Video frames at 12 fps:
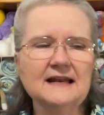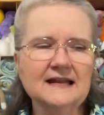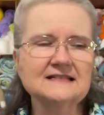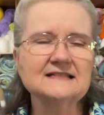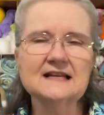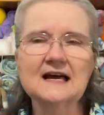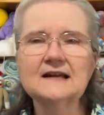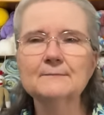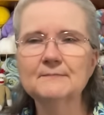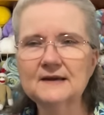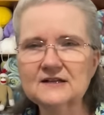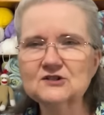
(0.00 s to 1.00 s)
it's not a
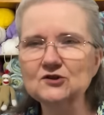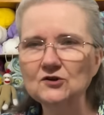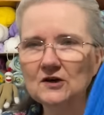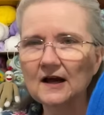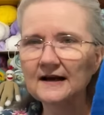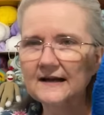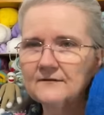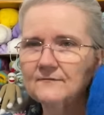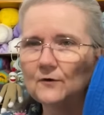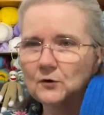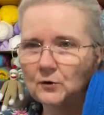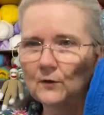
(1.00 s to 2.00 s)
picture like a
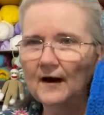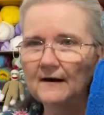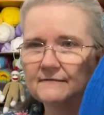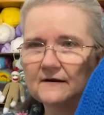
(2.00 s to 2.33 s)
photograph